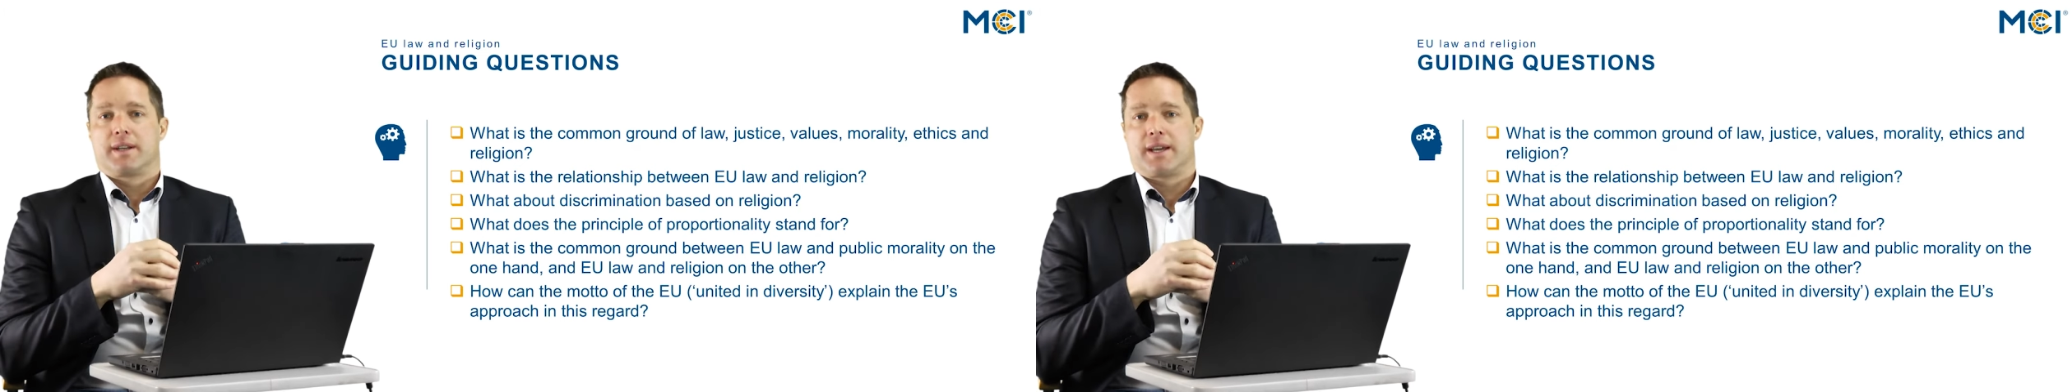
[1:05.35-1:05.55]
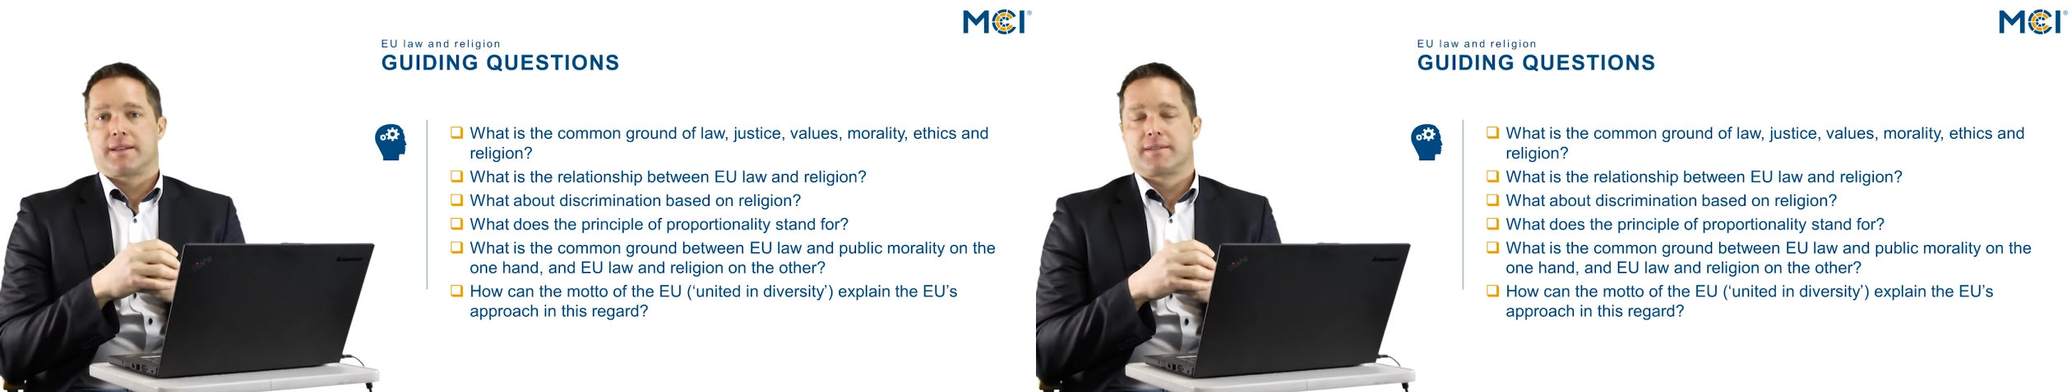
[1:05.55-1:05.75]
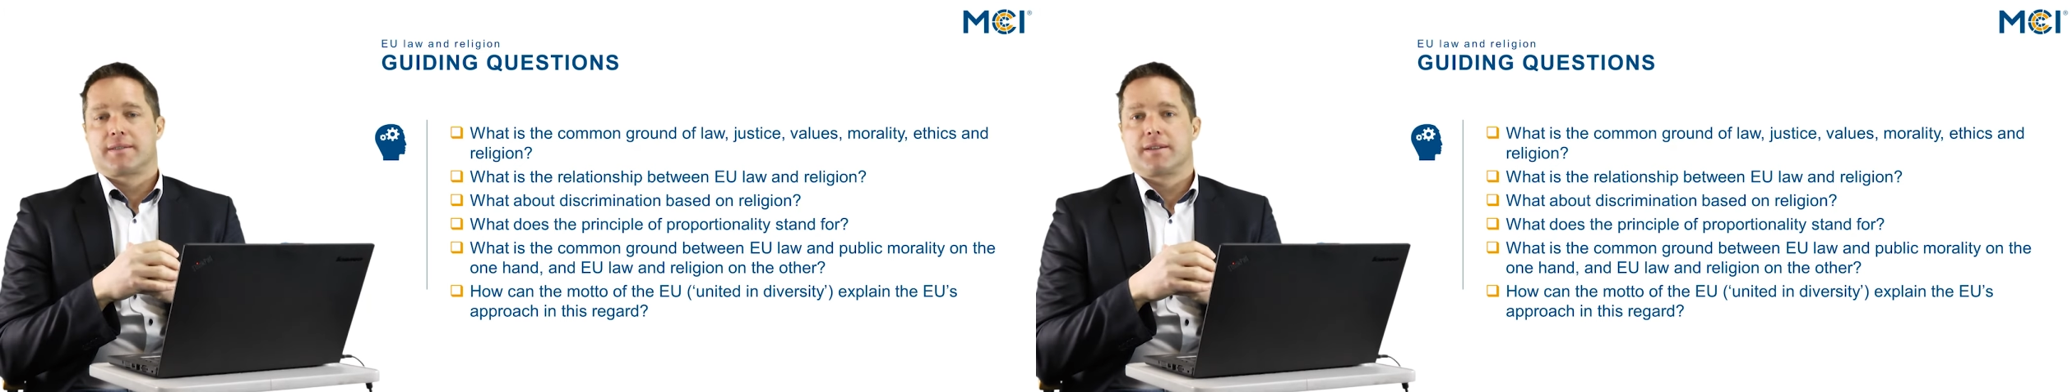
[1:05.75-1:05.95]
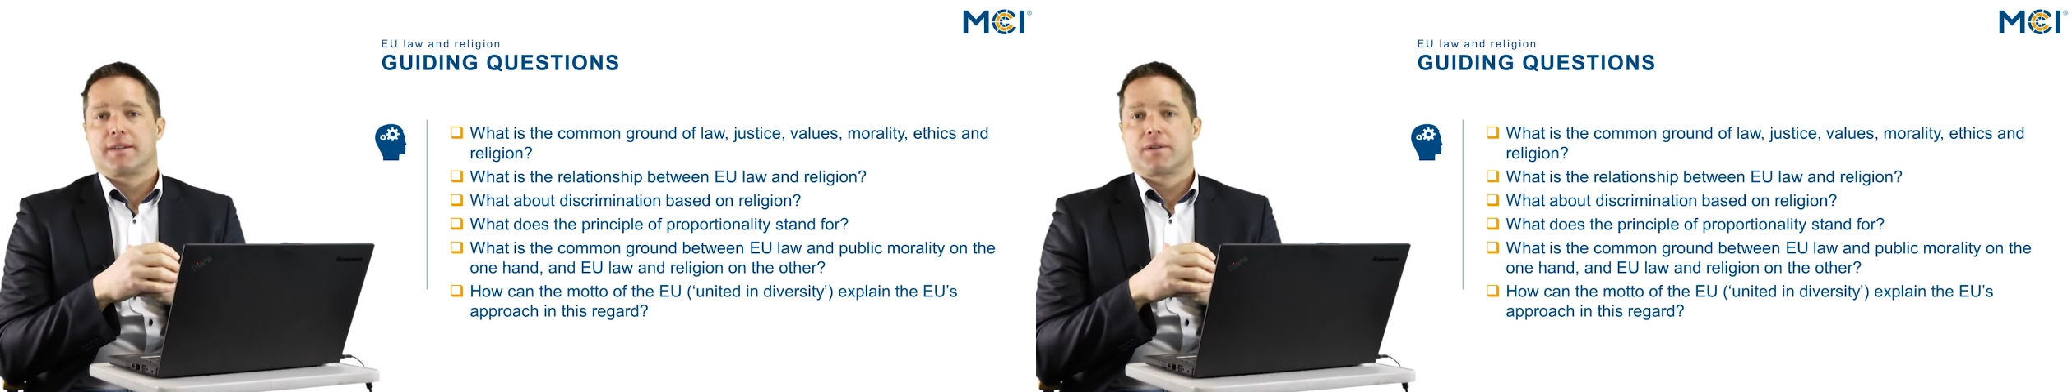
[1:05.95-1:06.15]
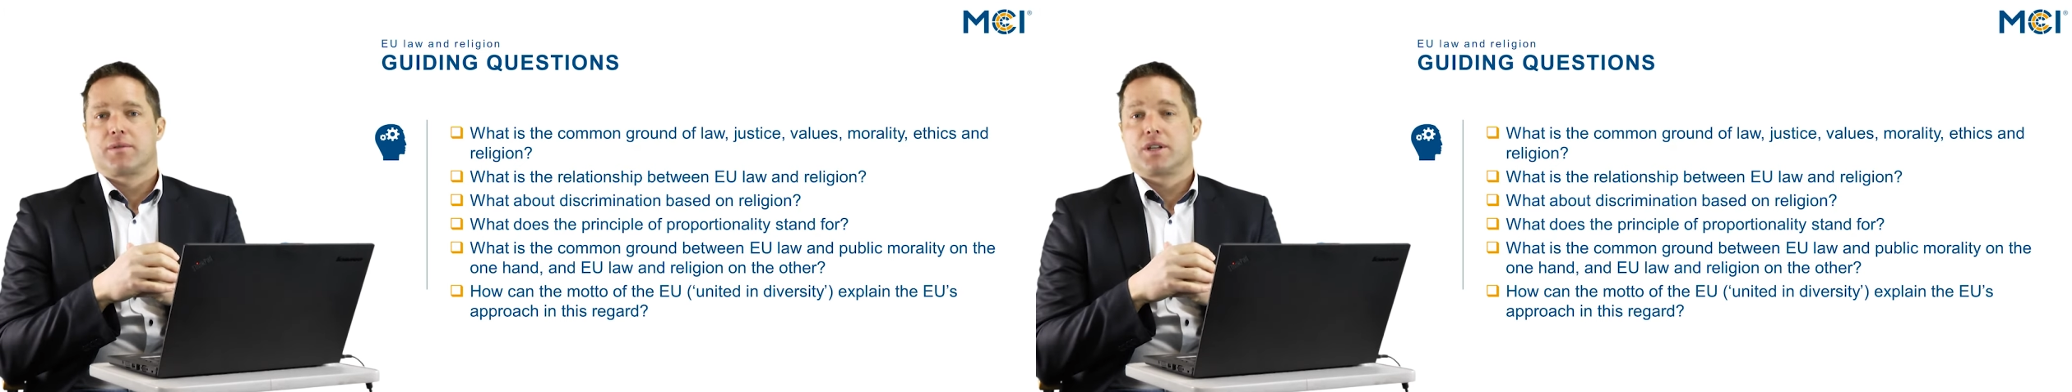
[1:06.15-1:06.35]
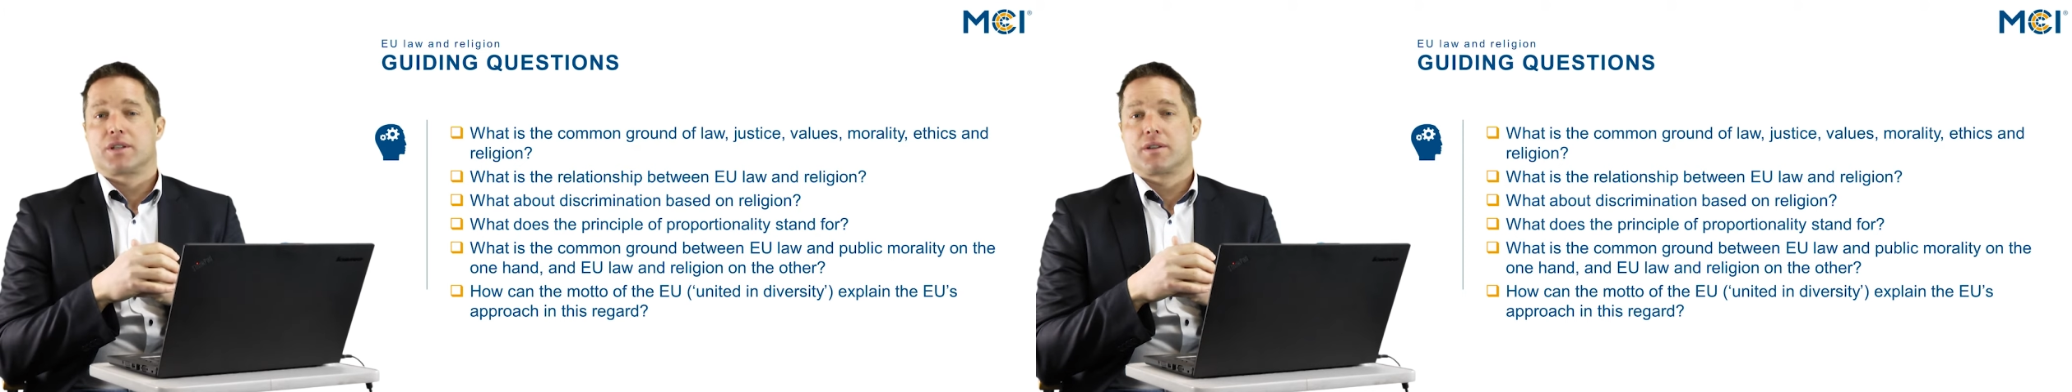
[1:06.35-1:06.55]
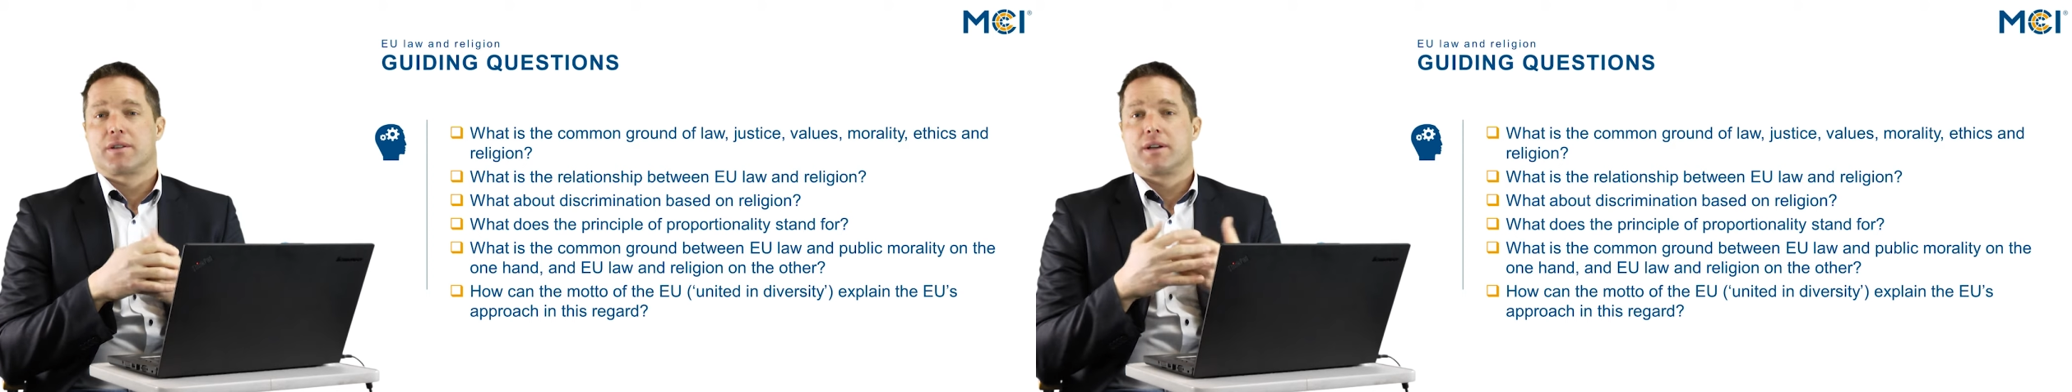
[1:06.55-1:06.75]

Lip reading: next question,